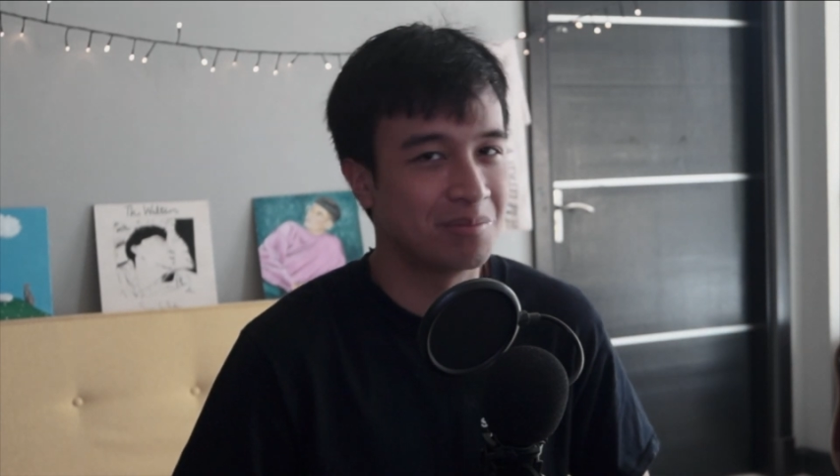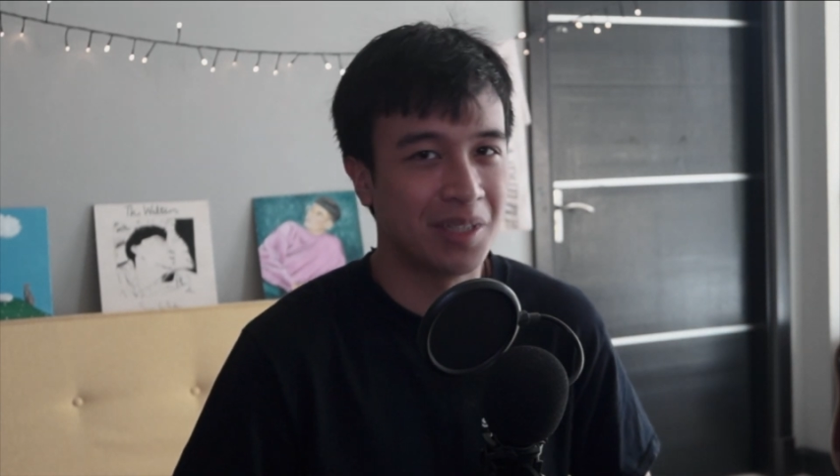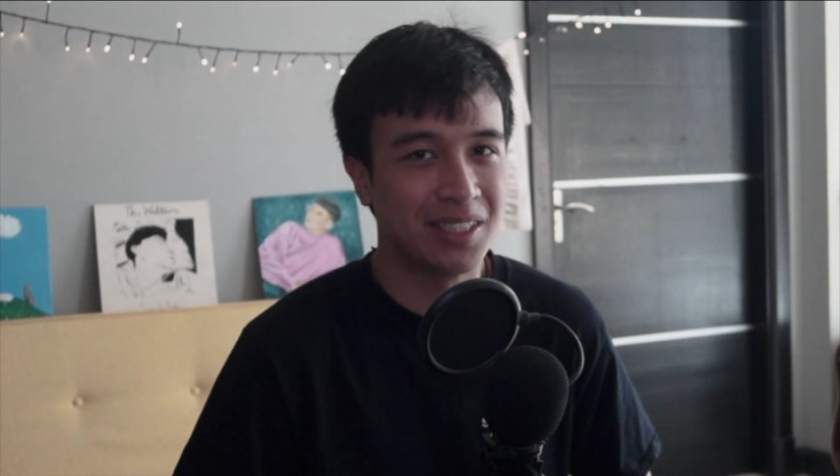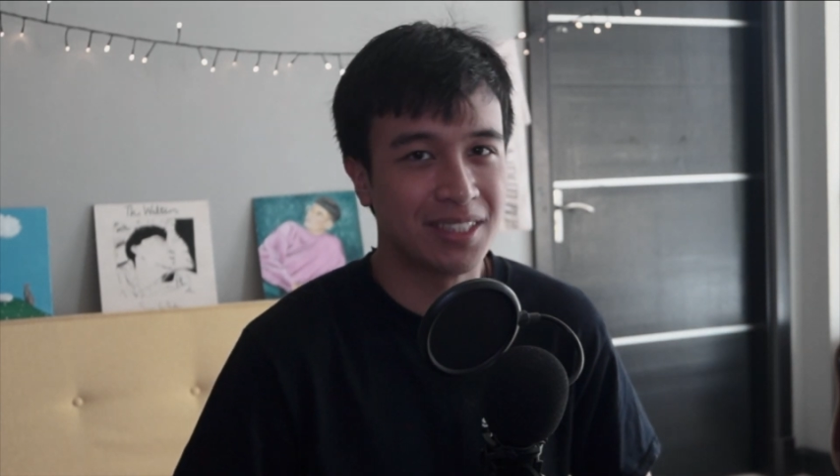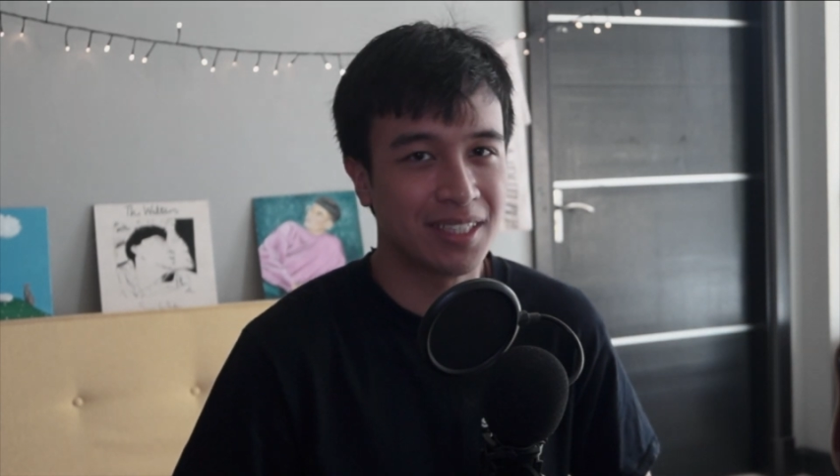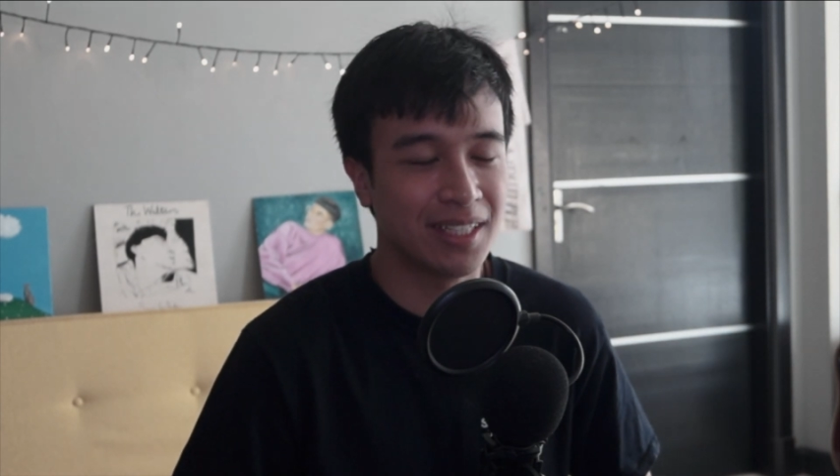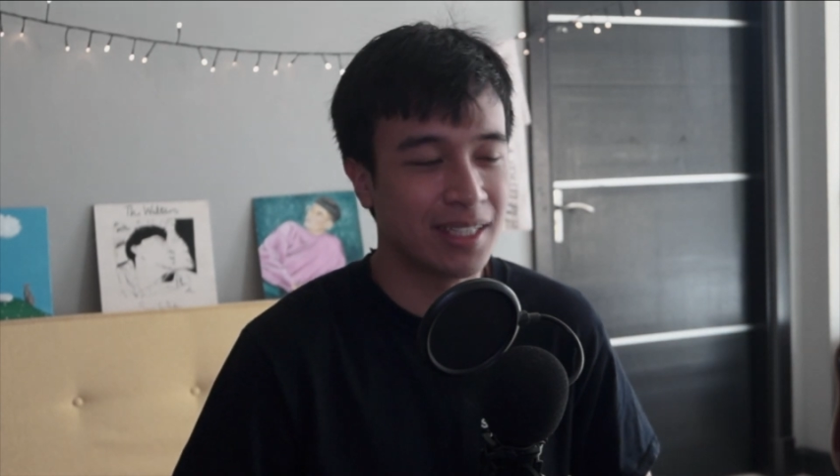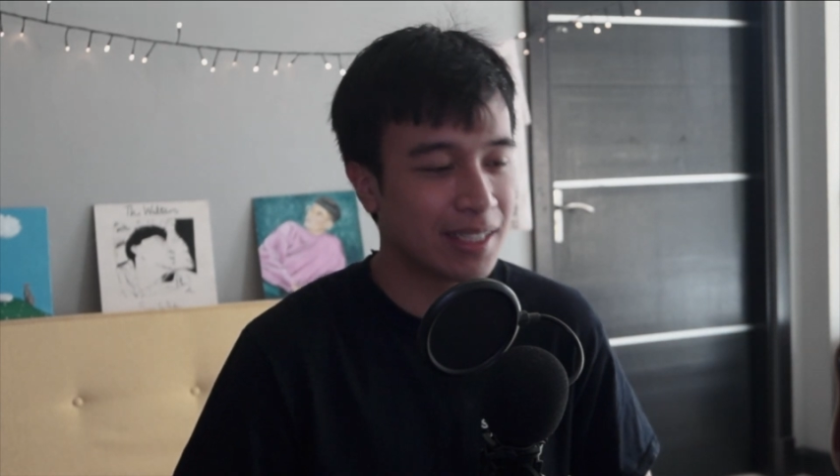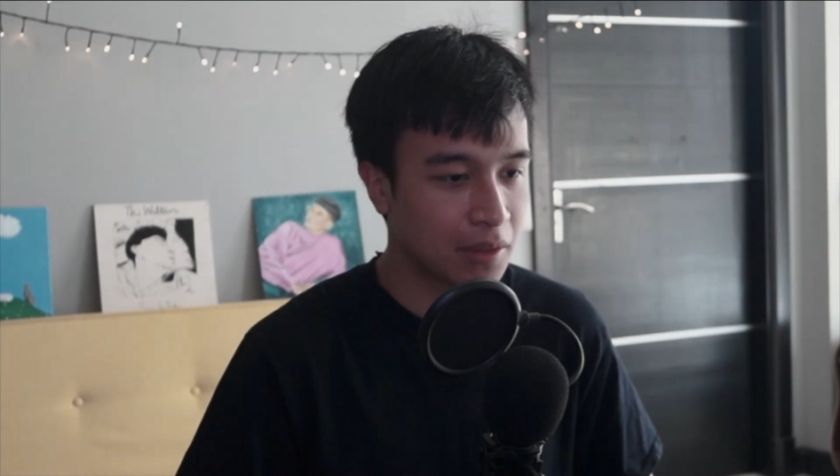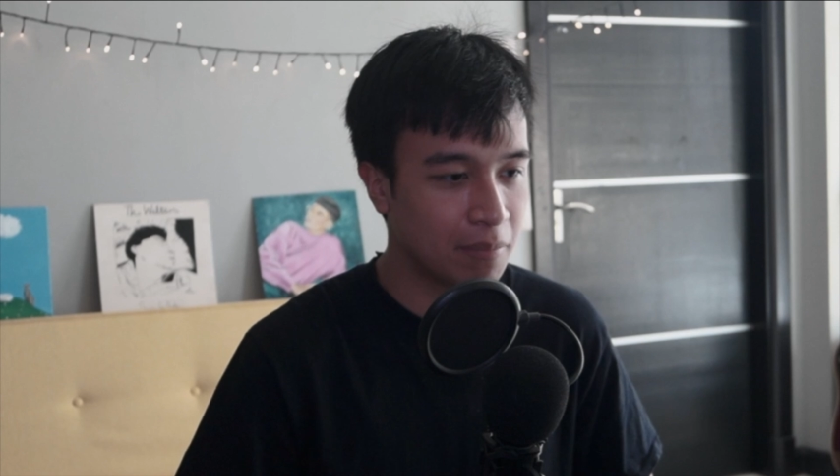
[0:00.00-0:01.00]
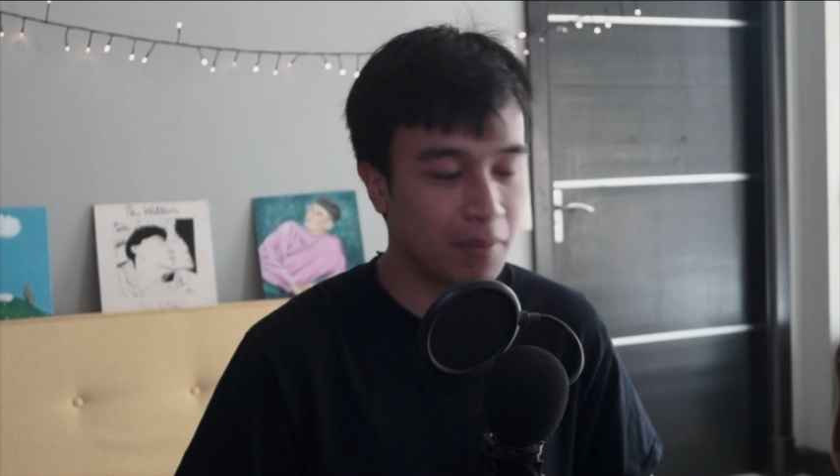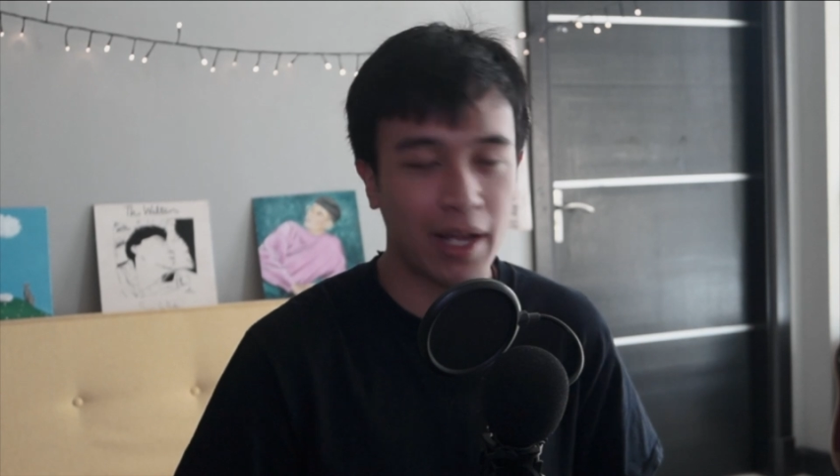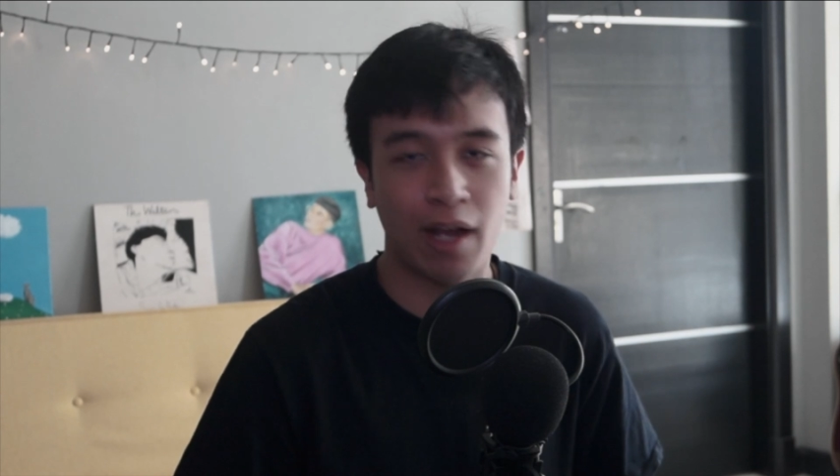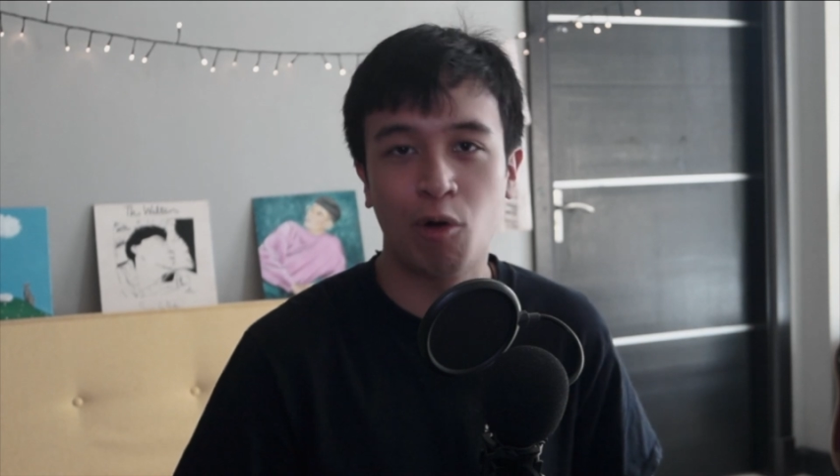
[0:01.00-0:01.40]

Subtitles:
basically. But yeah,